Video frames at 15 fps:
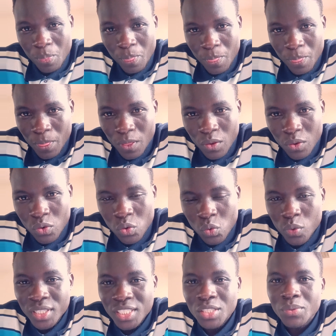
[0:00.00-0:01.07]
which we
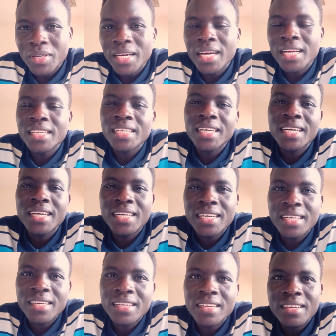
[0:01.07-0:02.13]
earlier
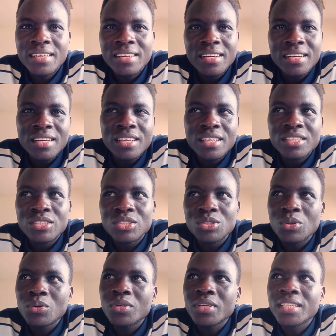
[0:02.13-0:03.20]
saw
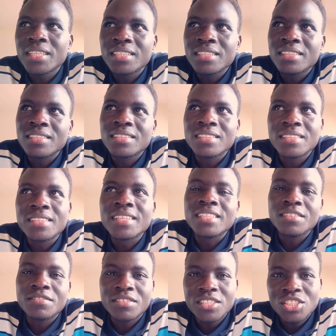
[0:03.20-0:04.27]
in the
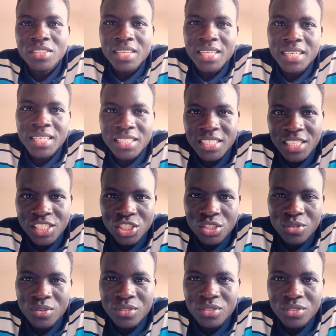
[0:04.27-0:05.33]
definition under section
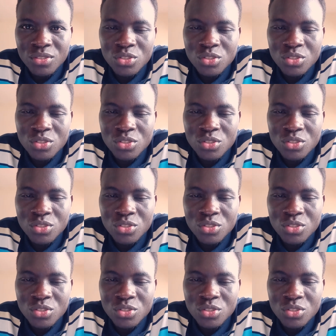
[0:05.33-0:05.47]
2.